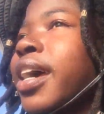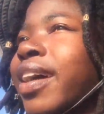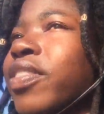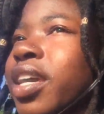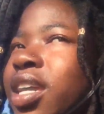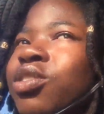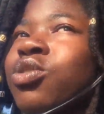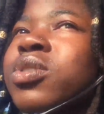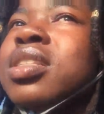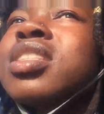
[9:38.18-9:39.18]
to have the
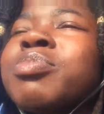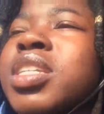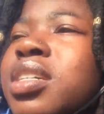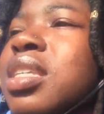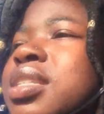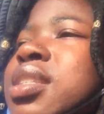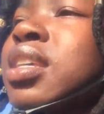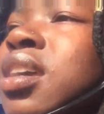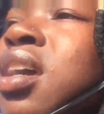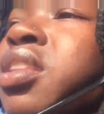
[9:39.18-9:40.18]
ankle ones because
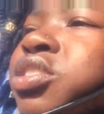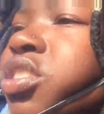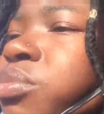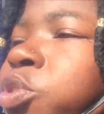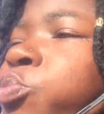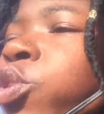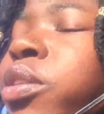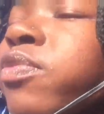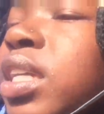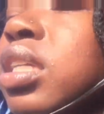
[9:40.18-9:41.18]
they're just much more
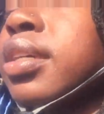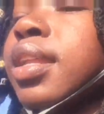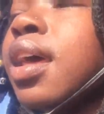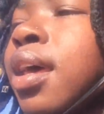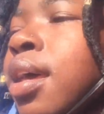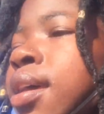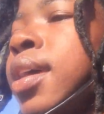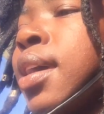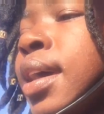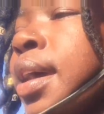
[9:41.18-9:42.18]
convenient.
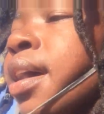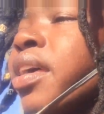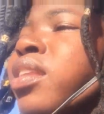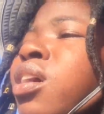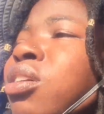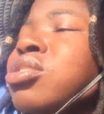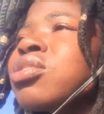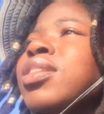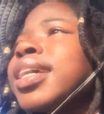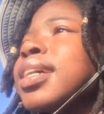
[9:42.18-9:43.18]
And then
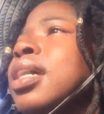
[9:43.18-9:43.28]
also like